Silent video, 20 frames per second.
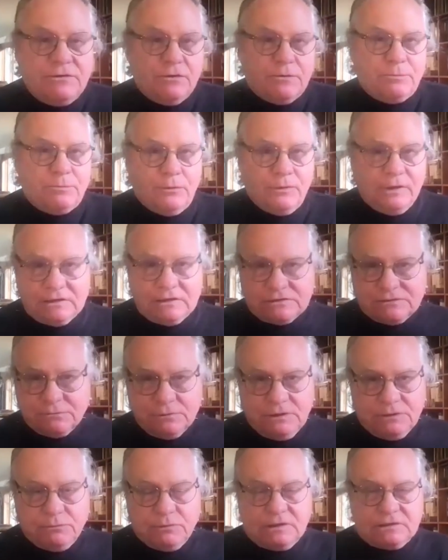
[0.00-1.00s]
your point is
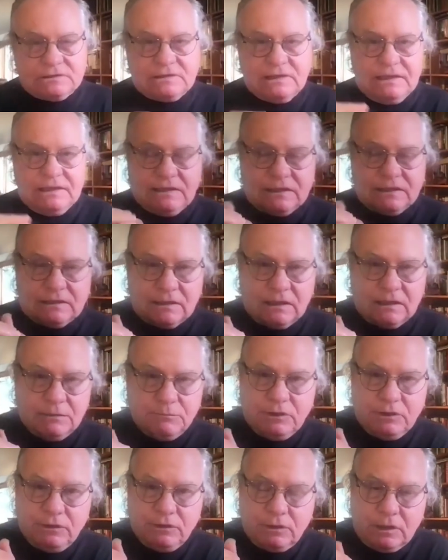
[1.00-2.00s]
really well taken. I
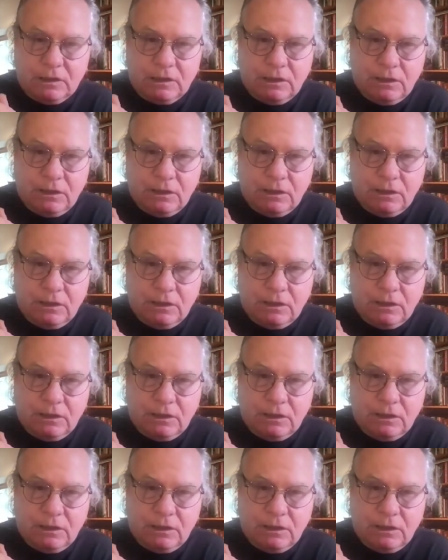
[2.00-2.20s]
mean,